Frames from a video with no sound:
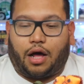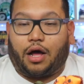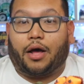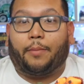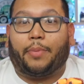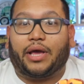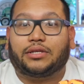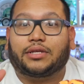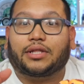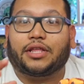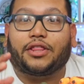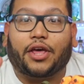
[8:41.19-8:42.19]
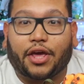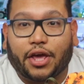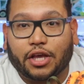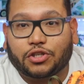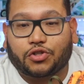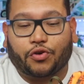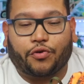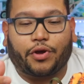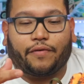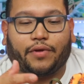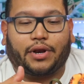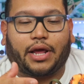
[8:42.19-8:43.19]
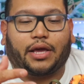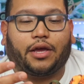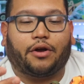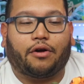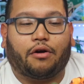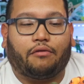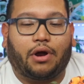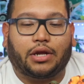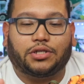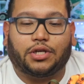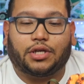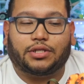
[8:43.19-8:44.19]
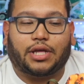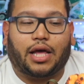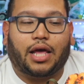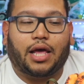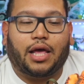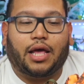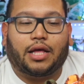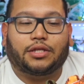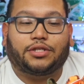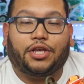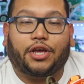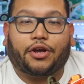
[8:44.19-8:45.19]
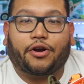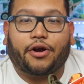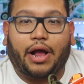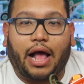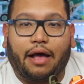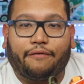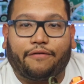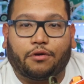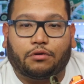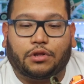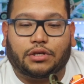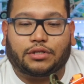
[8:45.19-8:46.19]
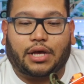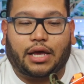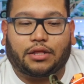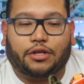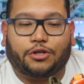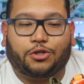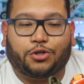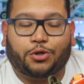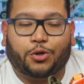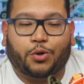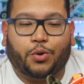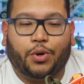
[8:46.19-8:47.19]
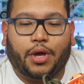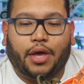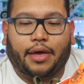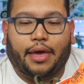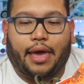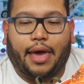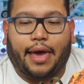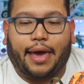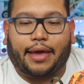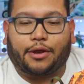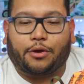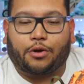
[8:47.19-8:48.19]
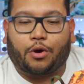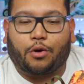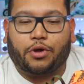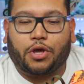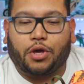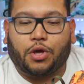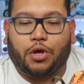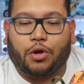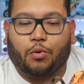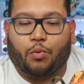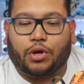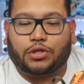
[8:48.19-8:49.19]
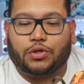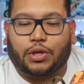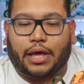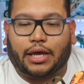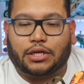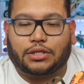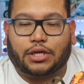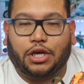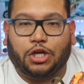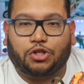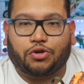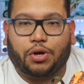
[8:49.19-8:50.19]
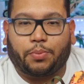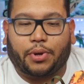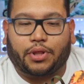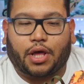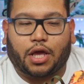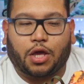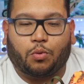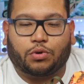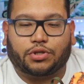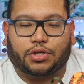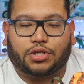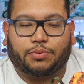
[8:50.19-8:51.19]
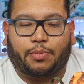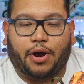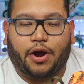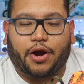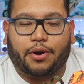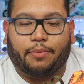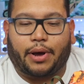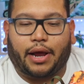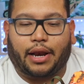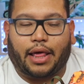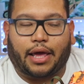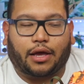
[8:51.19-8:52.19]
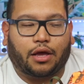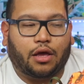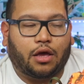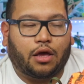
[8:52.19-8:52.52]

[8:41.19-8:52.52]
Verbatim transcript: Uh, basically, the history of the Nike Air Huarache is that Tinker Hatfield designed this shoe, and you know he went to like a ski trip, and that he was inspired by like